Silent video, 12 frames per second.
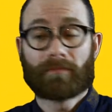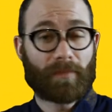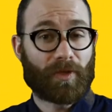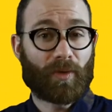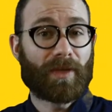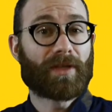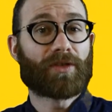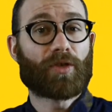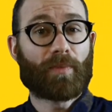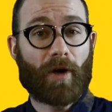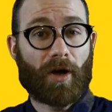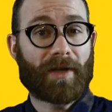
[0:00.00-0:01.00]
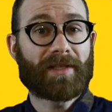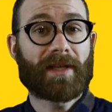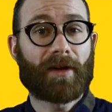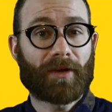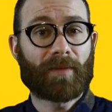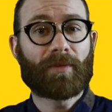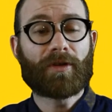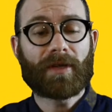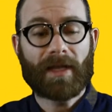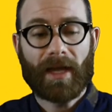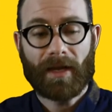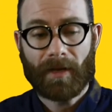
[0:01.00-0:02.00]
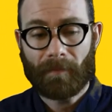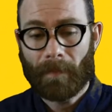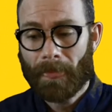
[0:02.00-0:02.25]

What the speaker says: between the two parties that are communicating.